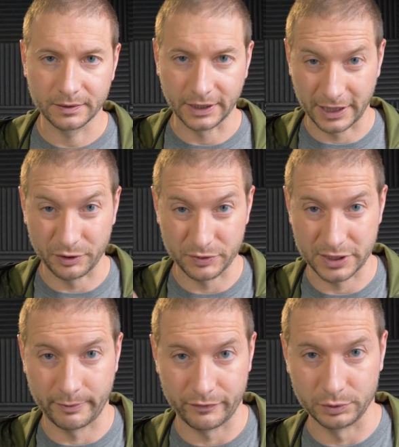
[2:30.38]
and I know
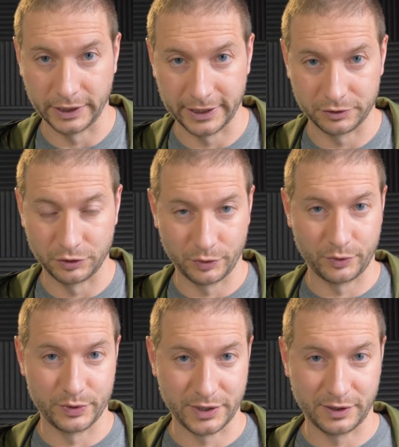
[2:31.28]
some of you like to know the
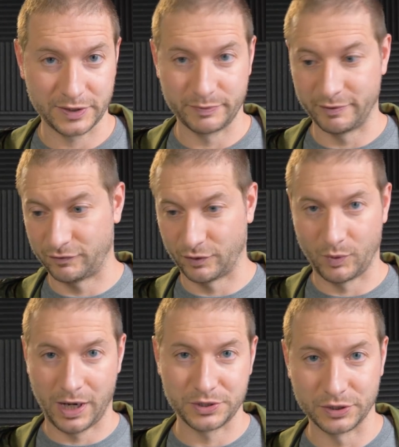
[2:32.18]
results before
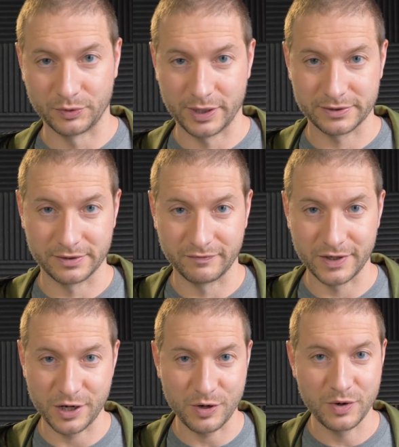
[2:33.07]
watching the rest of the
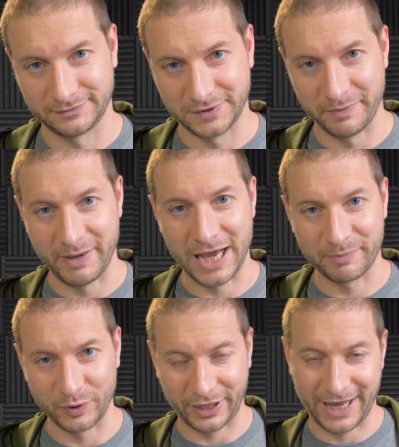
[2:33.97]
video, the
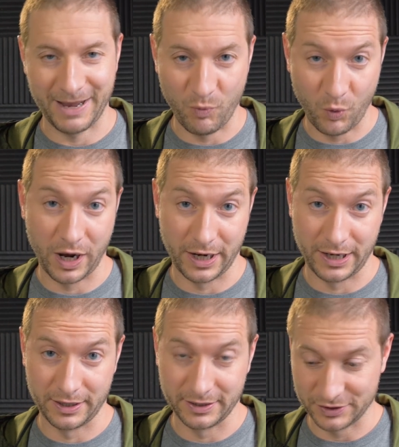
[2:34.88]
MacBook
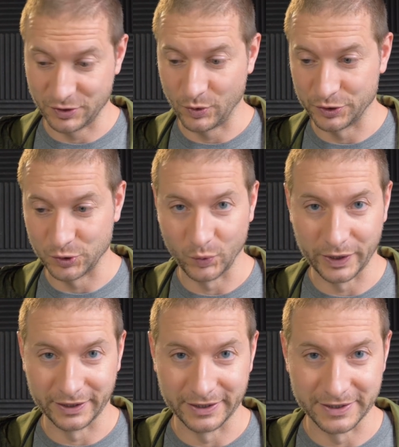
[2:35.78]
M1 is going to
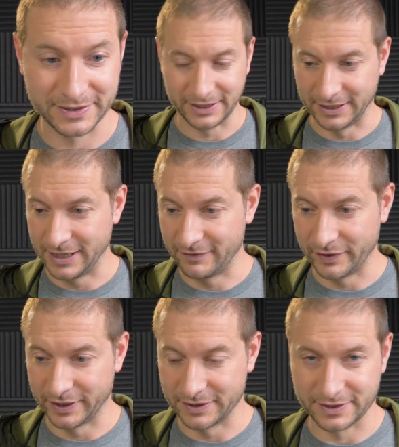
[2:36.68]
win this in
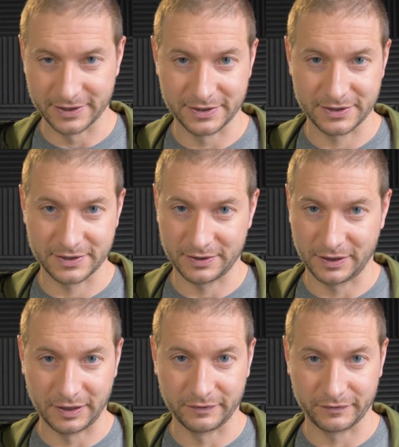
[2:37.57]
every instance
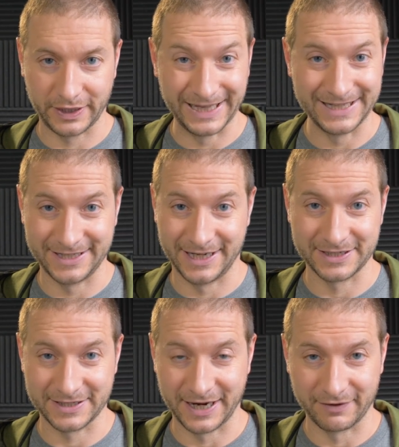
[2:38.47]
of any
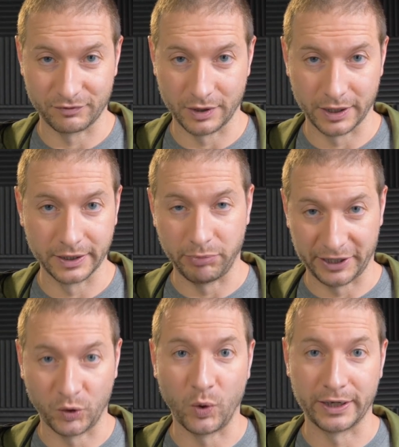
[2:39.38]
test that I've run by
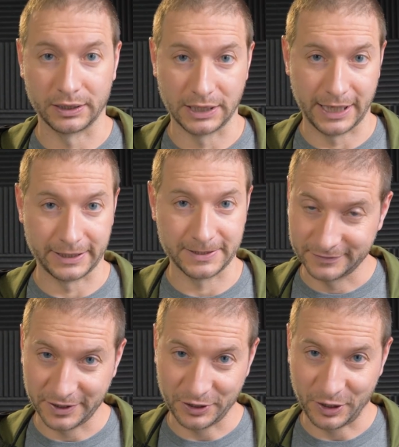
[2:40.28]
quite a lot.
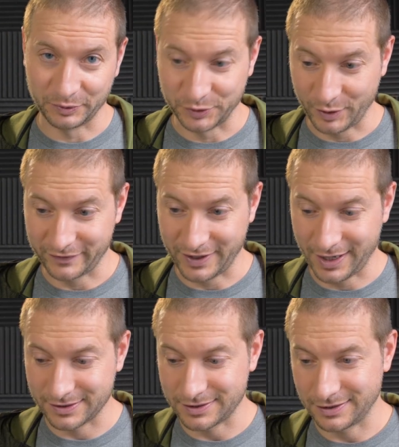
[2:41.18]
There you go, you have the
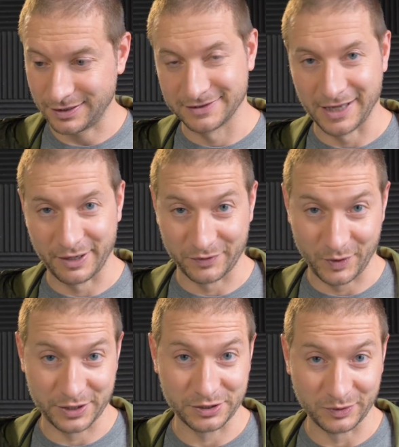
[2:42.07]
answer. Now, if you
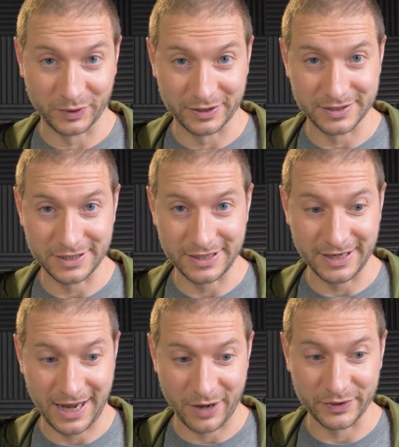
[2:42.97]
actually want to see
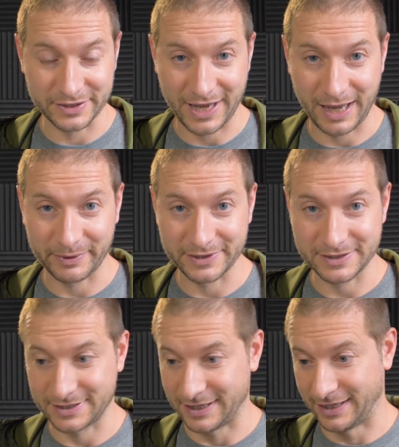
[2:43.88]
how this
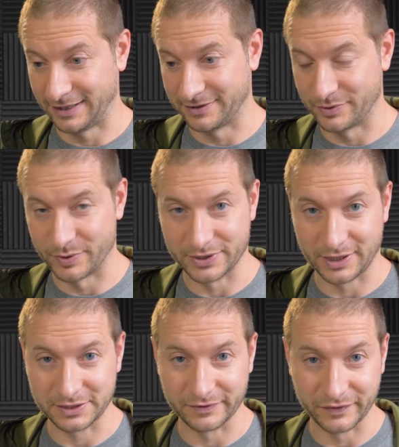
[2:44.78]
happens and the
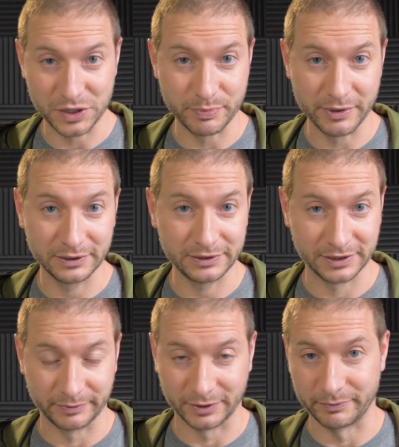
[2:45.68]
results of each build,
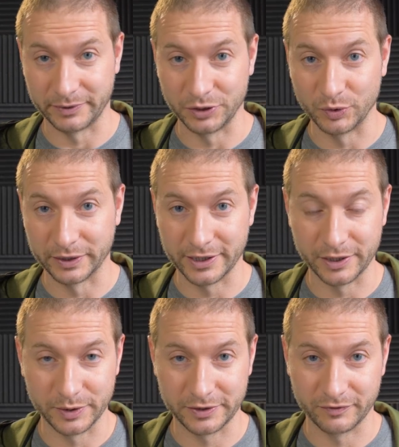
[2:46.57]
I'm going to be doing
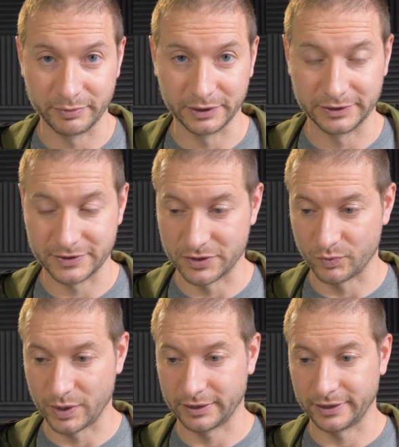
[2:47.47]
iterative builds as
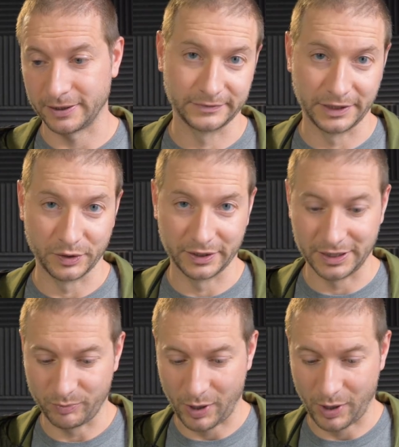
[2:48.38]
well here, then you can keep